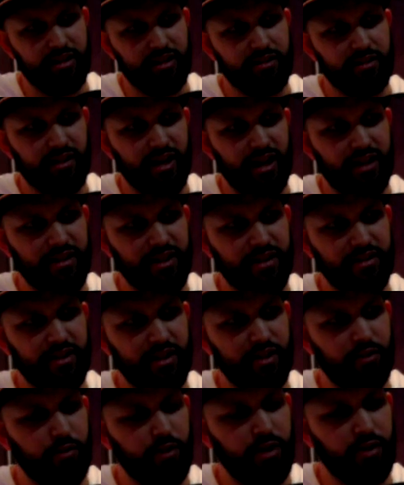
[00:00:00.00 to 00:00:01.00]
Elite, and
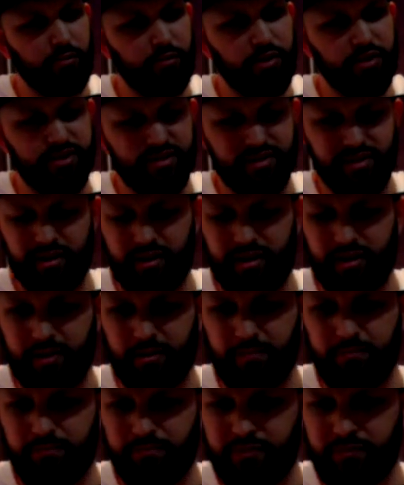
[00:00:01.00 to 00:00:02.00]
then the other one was
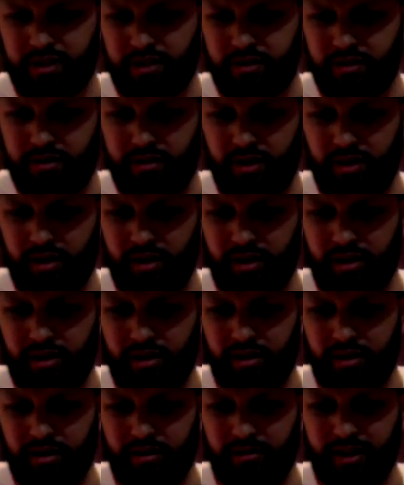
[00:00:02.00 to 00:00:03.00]

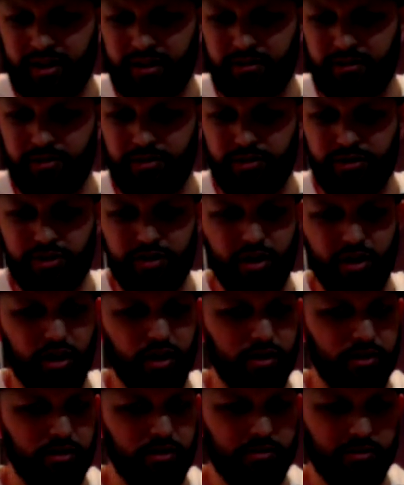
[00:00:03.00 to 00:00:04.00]
like
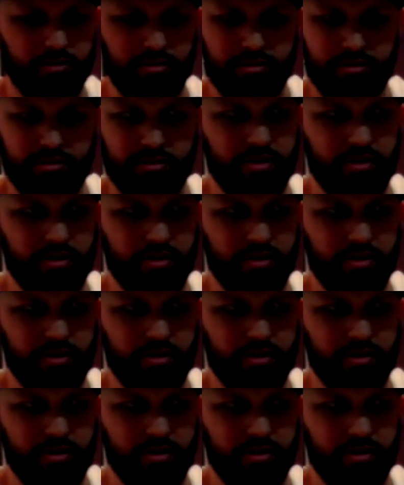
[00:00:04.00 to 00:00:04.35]
Young